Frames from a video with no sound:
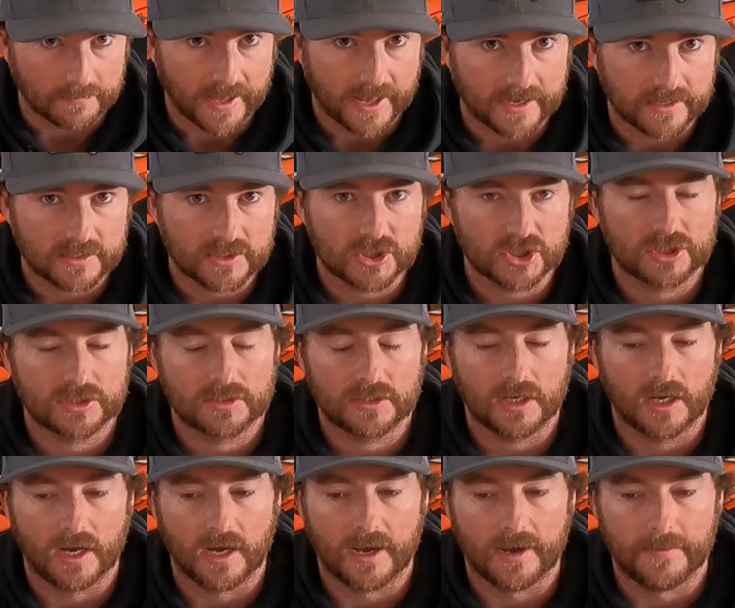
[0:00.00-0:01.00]
to manage.
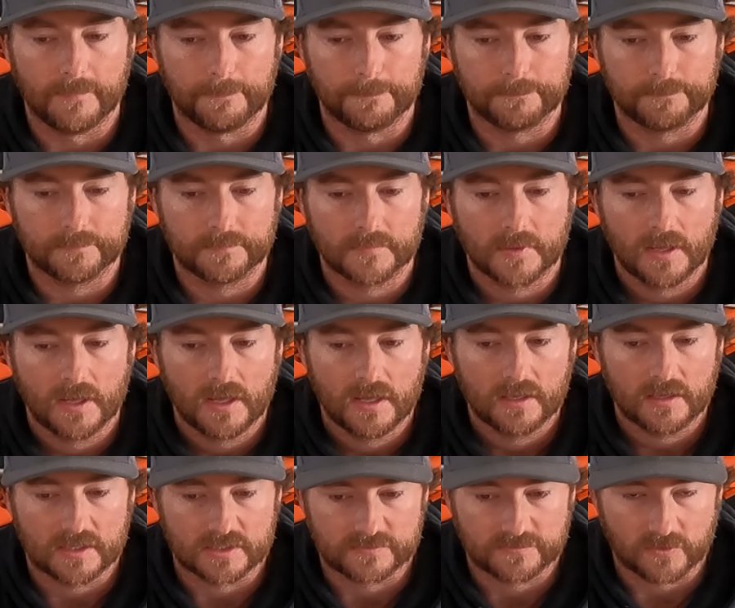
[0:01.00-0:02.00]
Um,
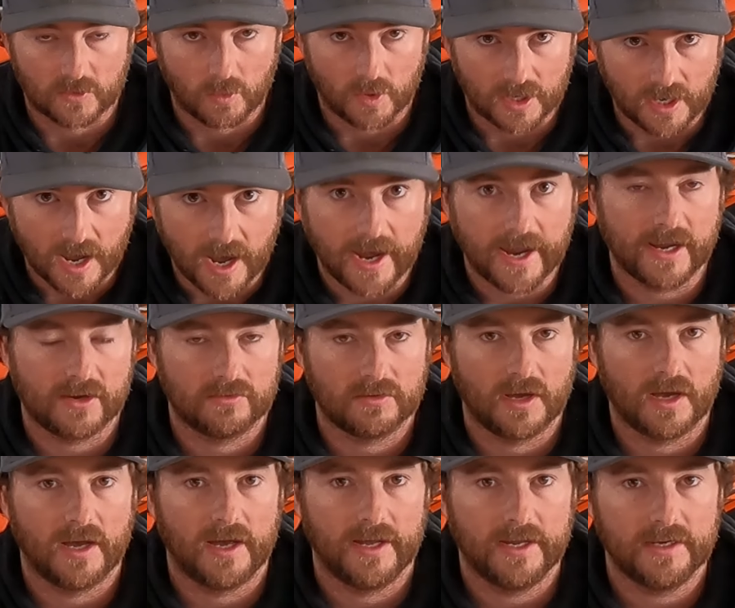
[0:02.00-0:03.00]
because for what I
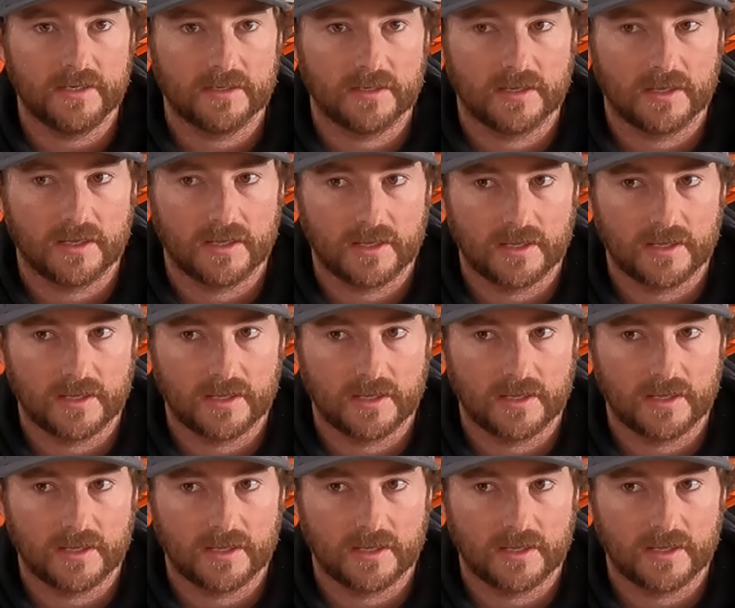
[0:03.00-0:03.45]
ride,